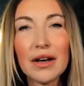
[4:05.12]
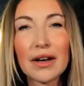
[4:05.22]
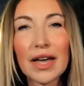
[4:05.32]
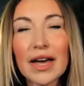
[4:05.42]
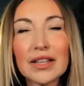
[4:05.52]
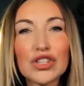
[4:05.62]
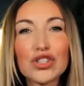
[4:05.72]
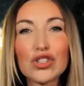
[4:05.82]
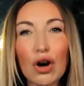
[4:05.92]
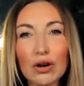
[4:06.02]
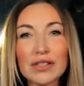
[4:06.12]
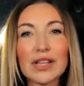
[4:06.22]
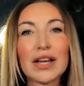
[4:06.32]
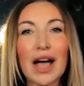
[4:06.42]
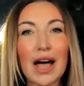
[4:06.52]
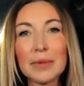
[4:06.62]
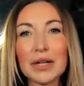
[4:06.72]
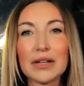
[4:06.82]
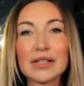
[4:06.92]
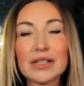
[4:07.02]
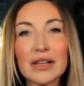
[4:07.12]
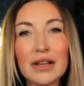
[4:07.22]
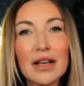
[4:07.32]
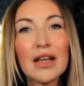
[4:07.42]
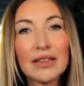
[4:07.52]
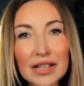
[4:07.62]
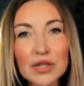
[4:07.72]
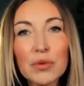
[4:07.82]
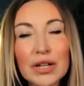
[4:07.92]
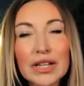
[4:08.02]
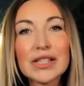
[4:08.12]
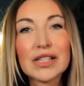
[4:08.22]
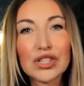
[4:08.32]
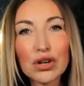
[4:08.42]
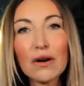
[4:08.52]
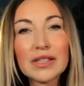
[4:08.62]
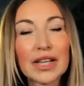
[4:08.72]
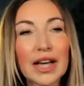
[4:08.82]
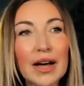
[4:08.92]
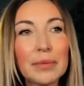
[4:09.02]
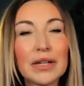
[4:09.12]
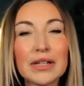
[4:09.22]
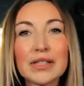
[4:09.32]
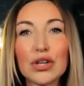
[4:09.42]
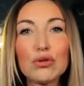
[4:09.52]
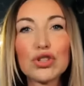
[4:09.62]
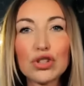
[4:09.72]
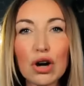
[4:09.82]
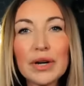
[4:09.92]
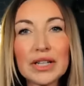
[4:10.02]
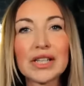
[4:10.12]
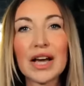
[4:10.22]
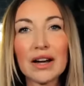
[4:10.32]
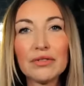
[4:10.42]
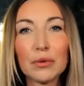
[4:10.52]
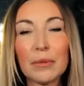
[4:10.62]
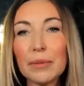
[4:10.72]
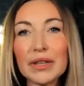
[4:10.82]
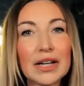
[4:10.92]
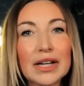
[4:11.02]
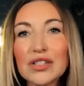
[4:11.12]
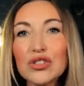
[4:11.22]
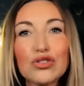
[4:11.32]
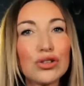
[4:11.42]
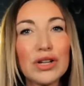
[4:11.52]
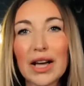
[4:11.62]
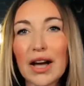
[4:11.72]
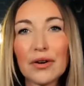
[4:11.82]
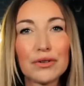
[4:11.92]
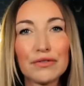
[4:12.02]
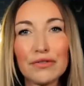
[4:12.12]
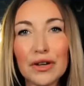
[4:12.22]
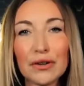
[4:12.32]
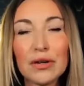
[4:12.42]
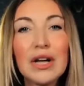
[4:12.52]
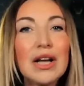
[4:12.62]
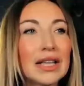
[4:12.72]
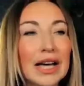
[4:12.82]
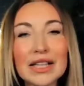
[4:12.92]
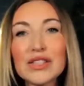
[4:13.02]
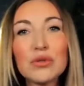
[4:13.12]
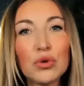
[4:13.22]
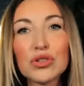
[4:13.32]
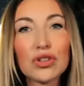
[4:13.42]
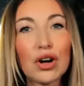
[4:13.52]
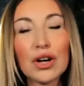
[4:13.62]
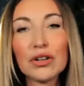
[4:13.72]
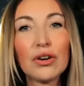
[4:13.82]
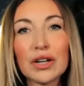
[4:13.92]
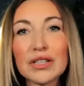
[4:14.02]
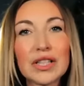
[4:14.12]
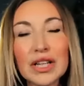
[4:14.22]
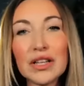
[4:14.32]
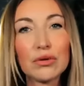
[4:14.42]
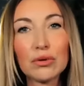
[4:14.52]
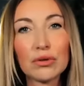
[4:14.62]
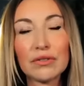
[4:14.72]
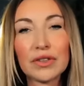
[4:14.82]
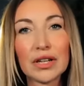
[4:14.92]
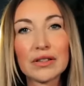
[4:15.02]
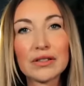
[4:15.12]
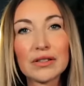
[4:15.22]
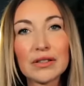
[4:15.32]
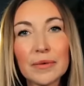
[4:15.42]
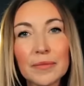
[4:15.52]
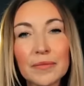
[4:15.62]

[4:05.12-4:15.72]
okay, this toxic happiness that's what it is. It's toxic happiness that you're showing to everyone, but that isn't truly how you feel. That isn't what's going on underneath all of this.